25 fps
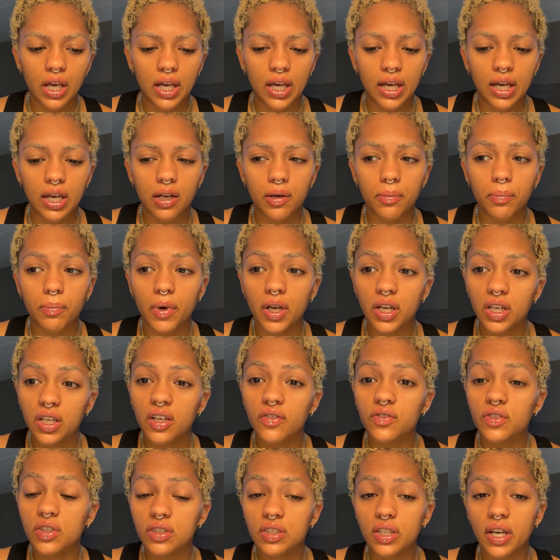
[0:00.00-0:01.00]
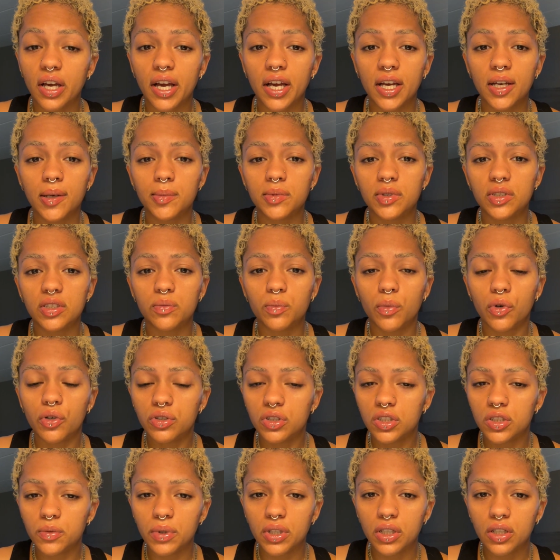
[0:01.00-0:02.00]
And many of the times it's
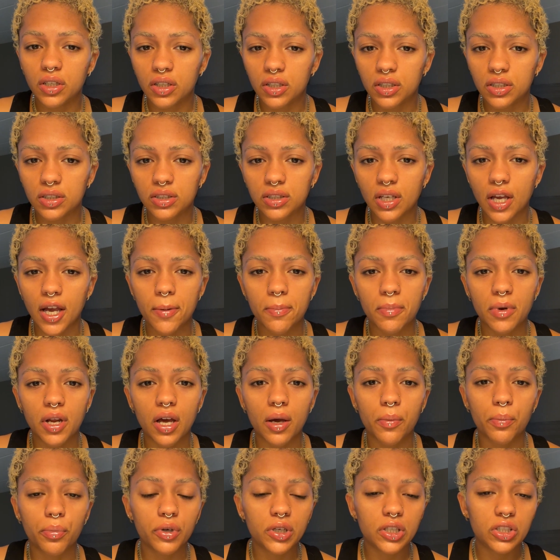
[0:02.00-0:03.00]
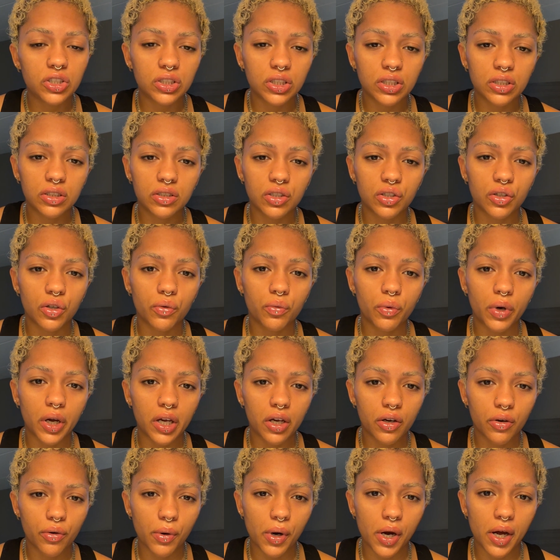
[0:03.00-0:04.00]
mostly because I'm not preaching to the right
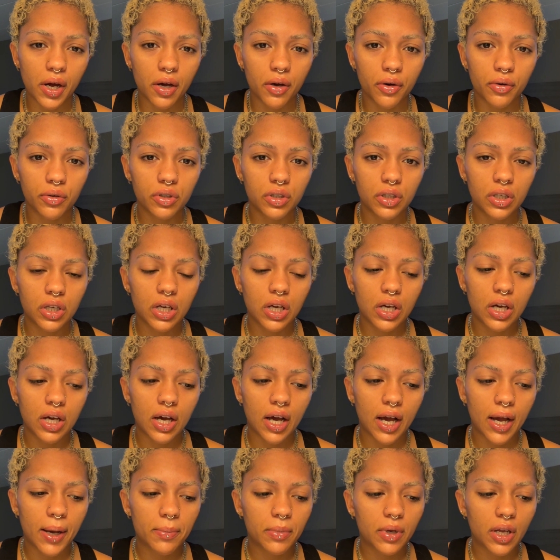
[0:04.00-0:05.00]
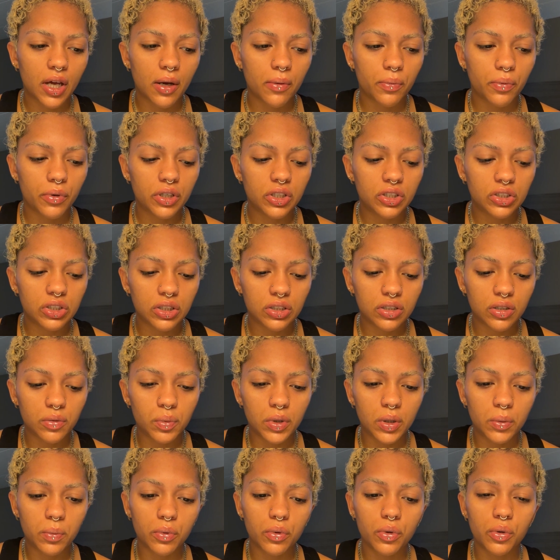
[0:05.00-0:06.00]
crowd. I'm not preaching to
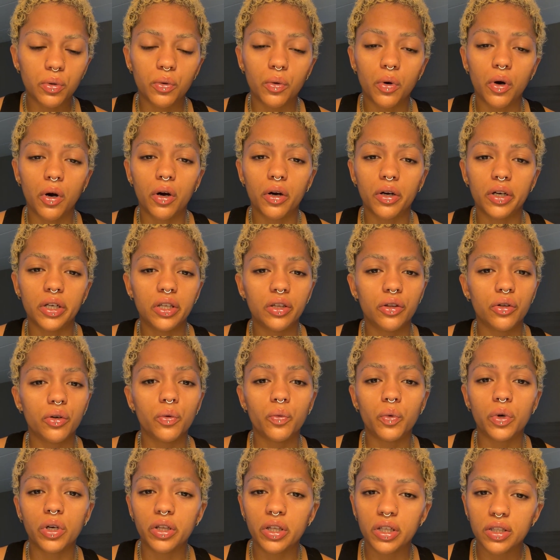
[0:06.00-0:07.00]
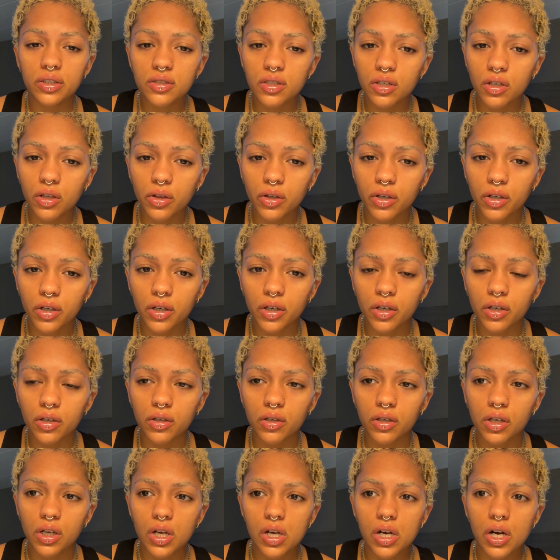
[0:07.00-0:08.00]
people who are either willing to
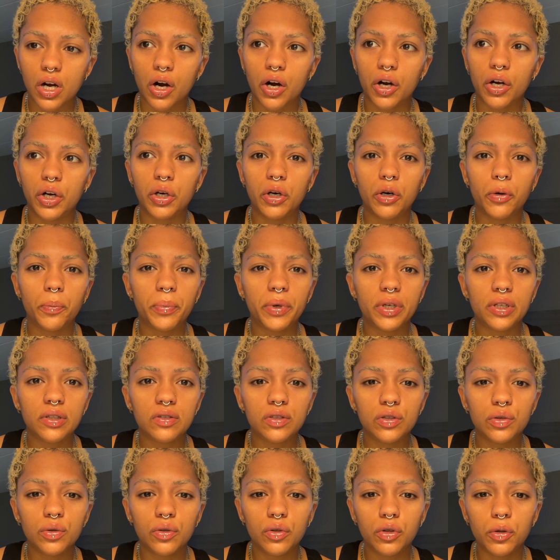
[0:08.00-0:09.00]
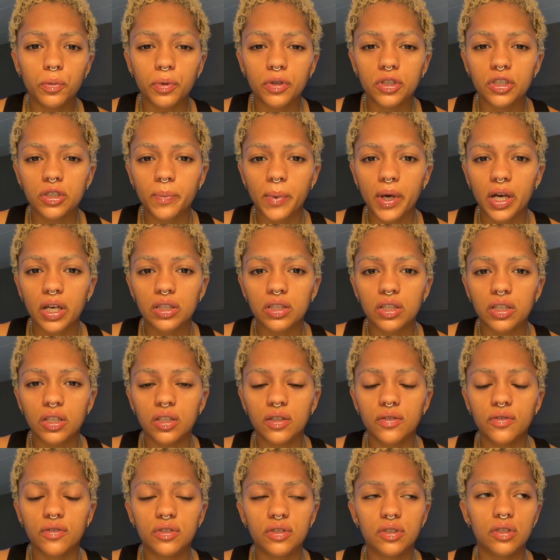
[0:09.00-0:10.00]
learn, are open to new
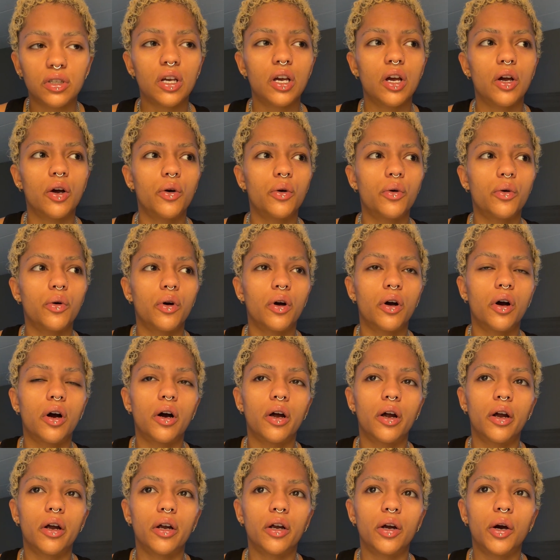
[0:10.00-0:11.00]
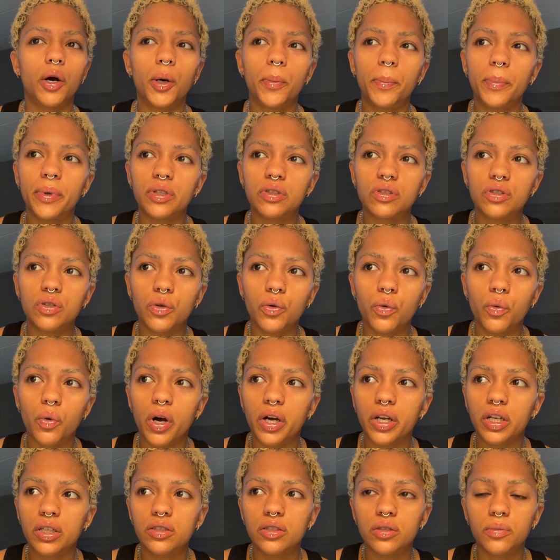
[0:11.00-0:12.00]
perspectives, who are open to
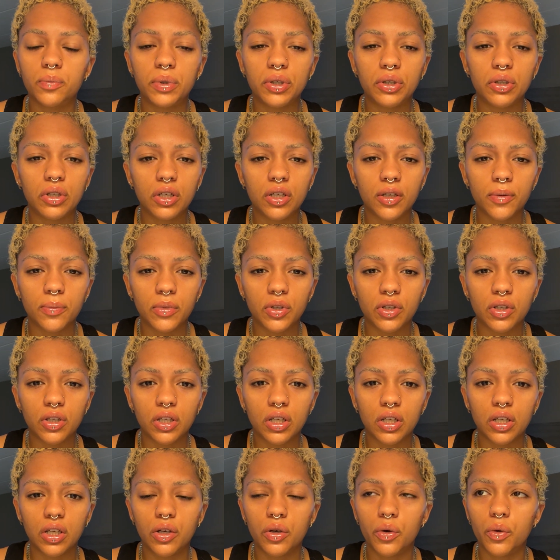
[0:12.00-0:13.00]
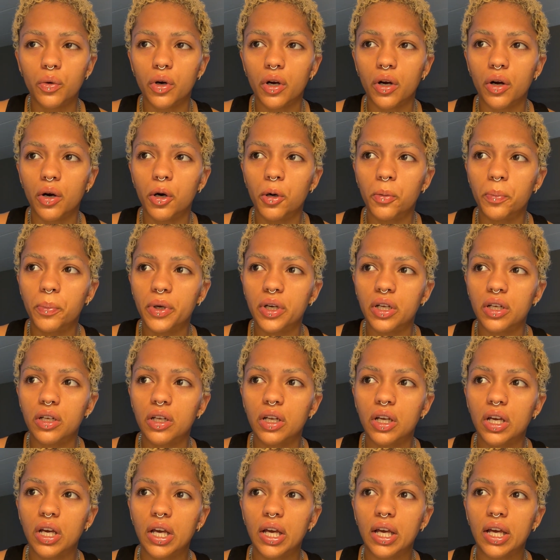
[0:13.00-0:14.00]
wanting to build a community, who are open
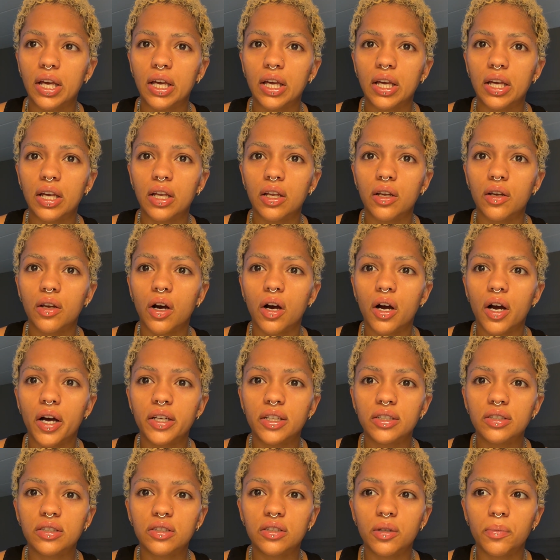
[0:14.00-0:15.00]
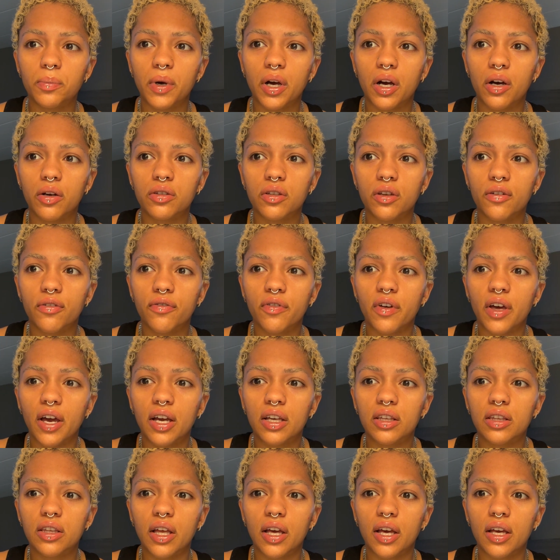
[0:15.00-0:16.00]
and honest about the
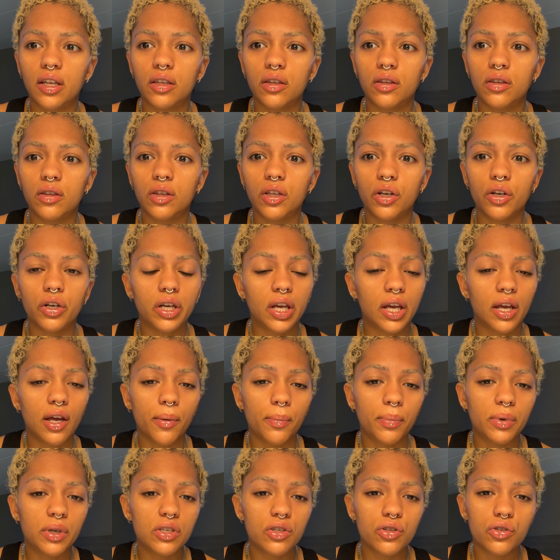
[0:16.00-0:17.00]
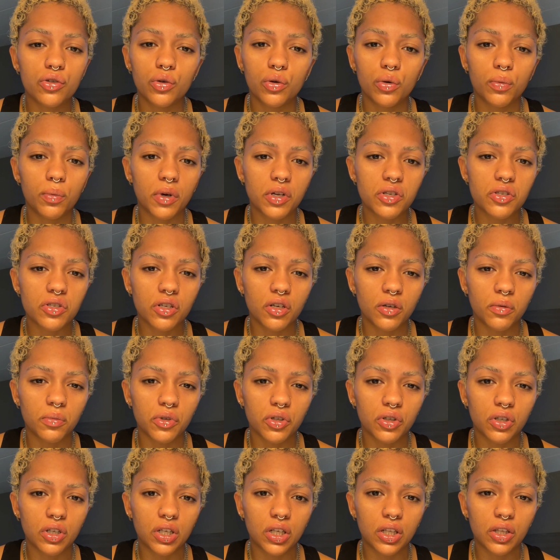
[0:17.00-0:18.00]
fact that there can't be too much
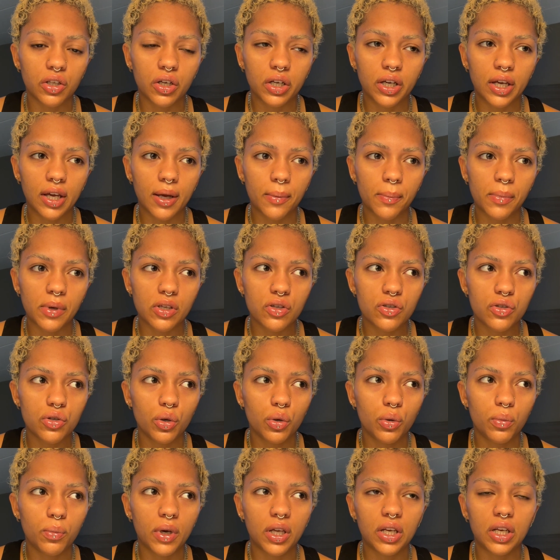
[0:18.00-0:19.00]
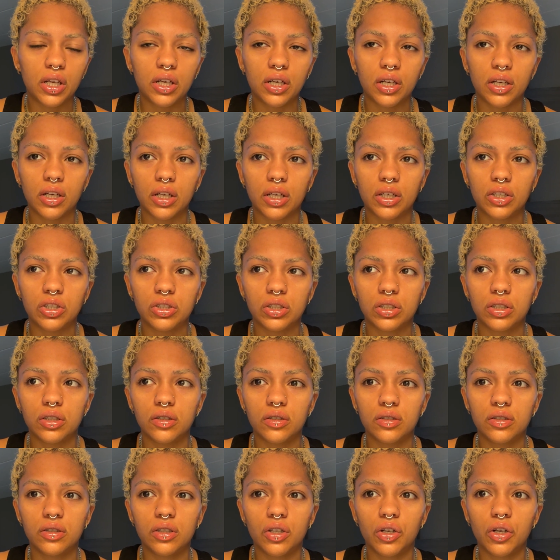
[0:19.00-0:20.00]
community, there can't be too many
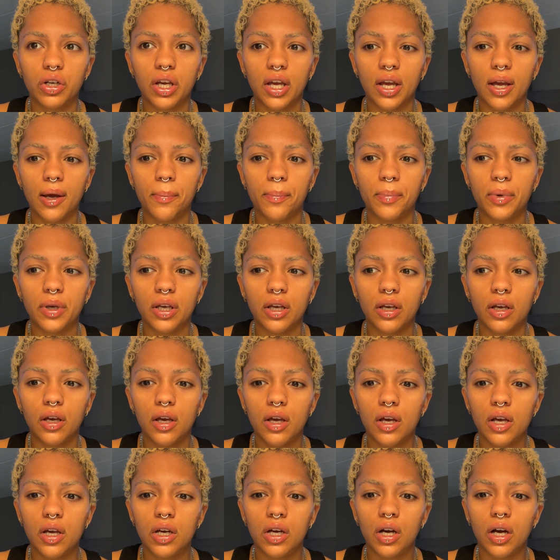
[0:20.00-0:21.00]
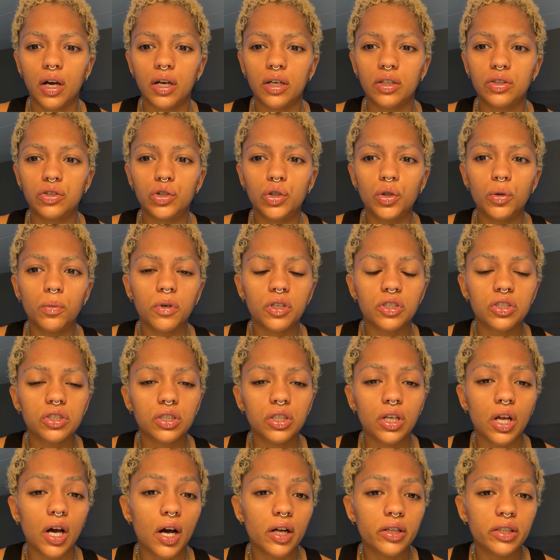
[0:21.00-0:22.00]
connections, there can't be too much
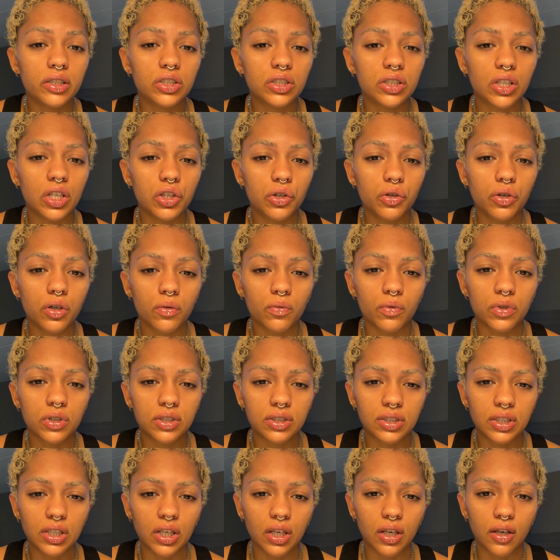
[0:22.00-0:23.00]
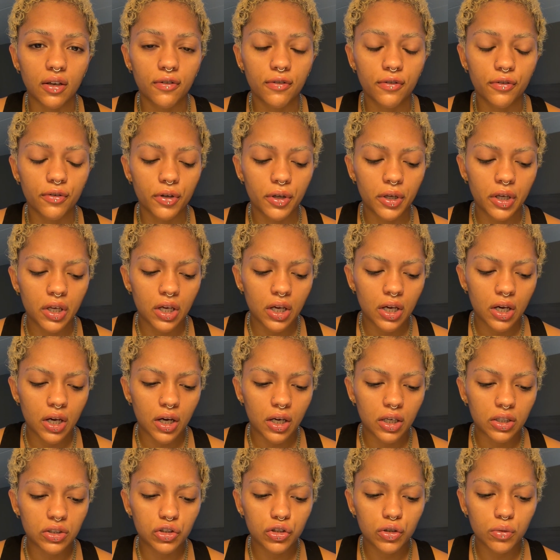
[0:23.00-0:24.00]
knowledge that you can receive,
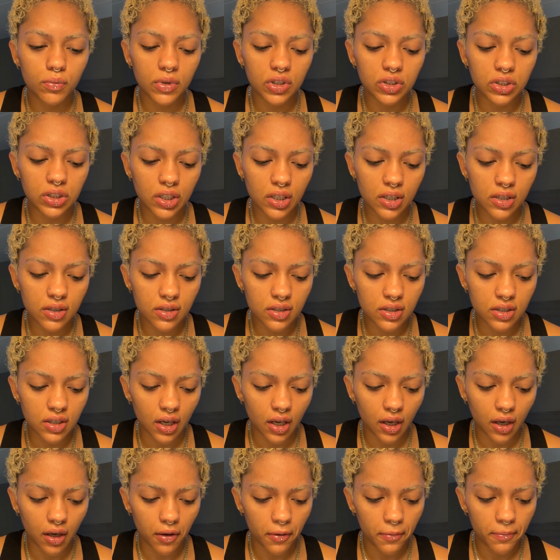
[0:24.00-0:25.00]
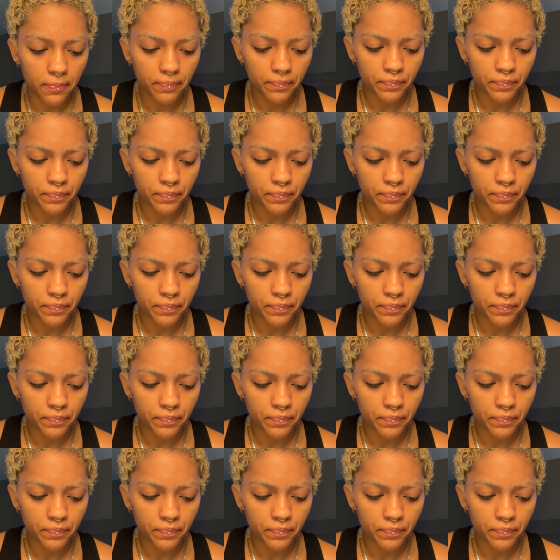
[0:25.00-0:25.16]
too much insight.